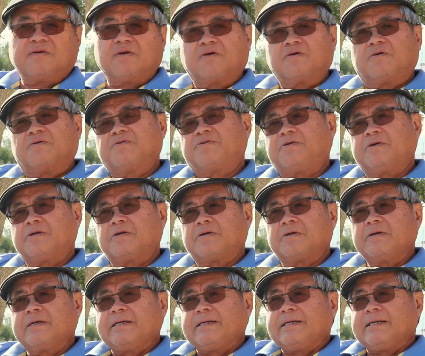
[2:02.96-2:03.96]
local
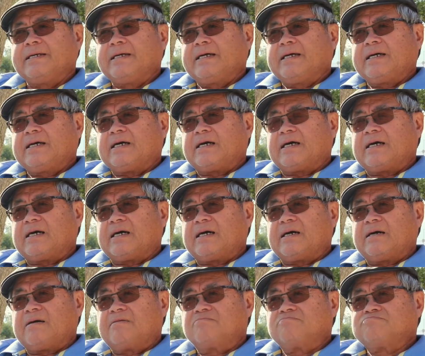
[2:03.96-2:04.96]
theater,
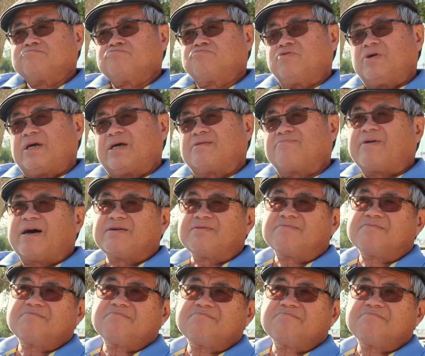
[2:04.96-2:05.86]
we had about,